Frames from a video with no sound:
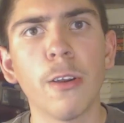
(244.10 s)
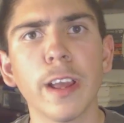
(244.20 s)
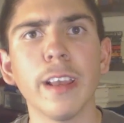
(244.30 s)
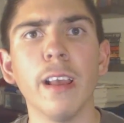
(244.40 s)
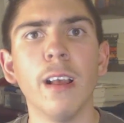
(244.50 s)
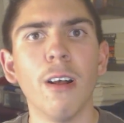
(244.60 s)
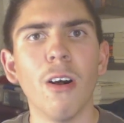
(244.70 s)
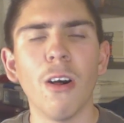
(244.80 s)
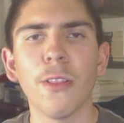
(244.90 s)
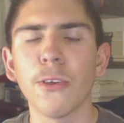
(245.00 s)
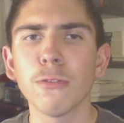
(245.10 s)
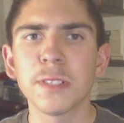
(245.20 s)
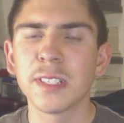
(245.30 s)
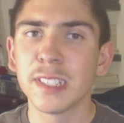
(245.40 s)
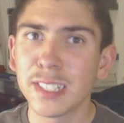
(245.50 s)
Alright,
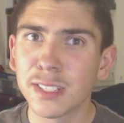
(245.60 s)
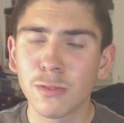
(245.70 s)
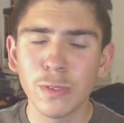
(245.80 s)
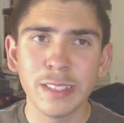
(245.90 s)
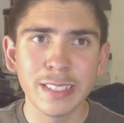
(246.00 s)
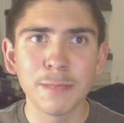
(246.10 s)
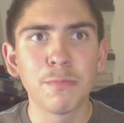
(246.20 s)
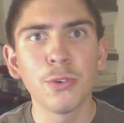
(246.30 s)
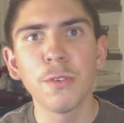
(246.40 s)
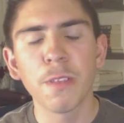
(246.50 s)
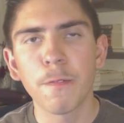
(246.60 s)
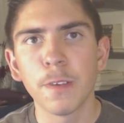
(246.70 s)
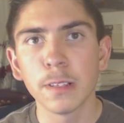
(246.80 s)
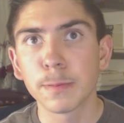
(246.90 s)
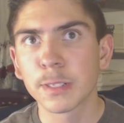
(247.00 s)
although since we did prove
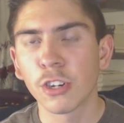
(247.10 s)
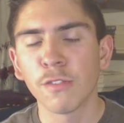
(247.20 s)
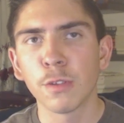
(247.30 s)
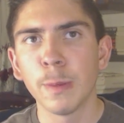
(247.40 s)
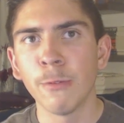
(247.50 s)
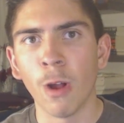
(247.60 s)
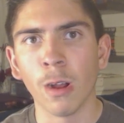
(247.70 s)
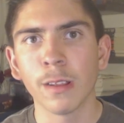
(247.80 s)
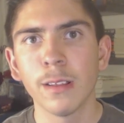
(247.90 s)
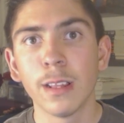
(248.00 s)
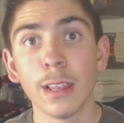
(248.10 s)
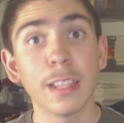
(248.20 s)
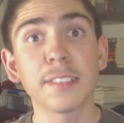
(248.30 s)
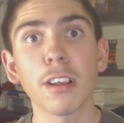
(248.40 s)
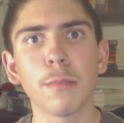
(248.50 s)
the Phillips Curve to be wrong,
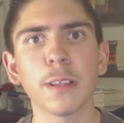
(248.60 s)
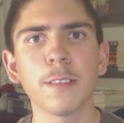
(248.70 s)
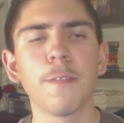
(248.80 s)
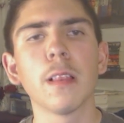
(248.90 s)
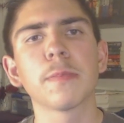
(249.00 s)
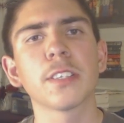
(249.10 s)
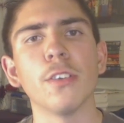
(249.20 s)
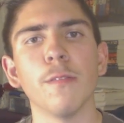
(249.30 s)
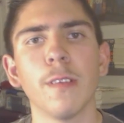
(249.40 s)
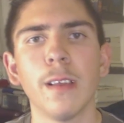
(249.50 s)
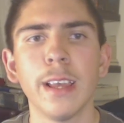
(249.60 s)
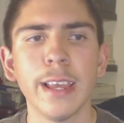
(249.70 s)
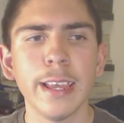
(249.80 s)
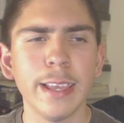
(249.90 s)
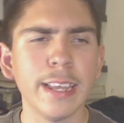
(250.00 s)
let's talk about the Phillips Curve.
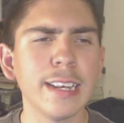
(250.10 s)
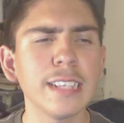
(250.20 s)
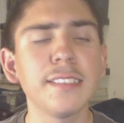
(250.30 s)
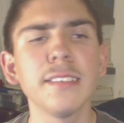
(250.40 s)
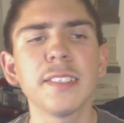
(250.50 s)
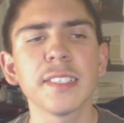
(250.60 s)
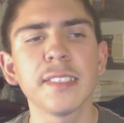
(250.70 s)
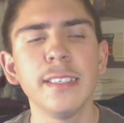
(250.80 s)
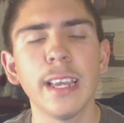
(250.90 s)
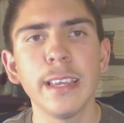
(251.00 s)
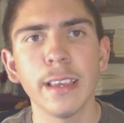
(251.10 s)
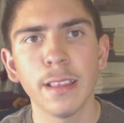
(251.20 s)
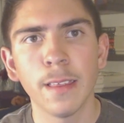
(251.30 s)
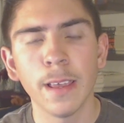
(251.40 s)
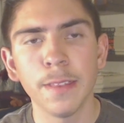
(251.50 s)
In
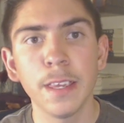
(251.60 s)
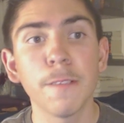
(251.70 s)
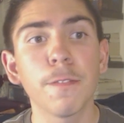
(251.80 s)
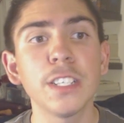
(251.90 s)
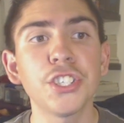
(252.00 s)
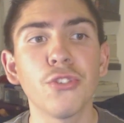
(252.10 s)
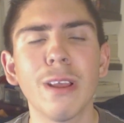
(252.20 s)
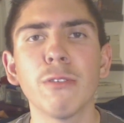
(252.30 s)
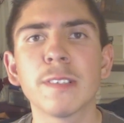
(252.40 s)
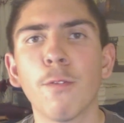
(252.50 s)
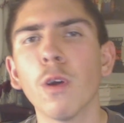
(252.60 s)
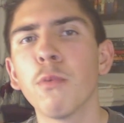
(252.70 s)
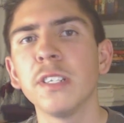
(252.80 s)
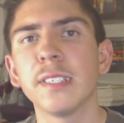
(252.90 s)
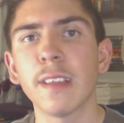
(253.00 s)
1968, the inflation rate was
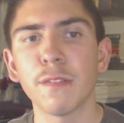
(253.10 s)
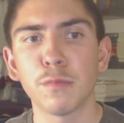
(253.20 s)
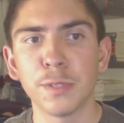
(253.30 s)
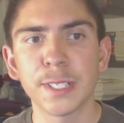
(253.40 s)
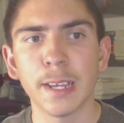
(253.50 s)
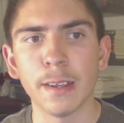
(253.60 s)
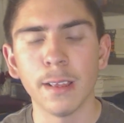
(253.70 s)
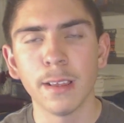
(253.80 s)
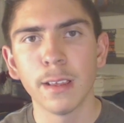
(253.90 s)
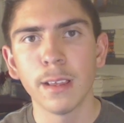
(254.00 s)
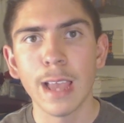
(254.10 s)
4.7%